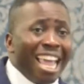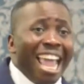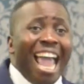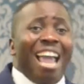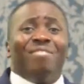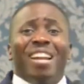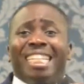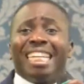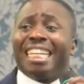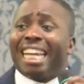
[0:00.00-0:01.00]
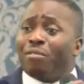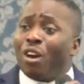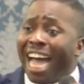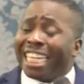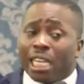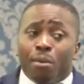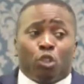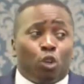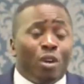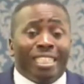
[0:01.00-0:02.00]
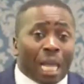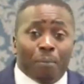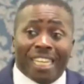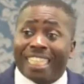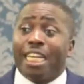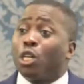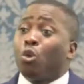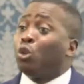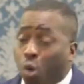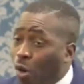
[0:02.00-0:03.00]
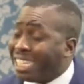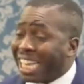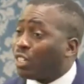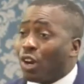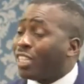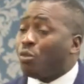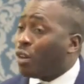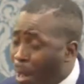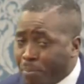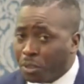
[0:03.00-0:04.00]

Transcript: Everything the devil asked him to do in temptation, he could do it and nothing will happen.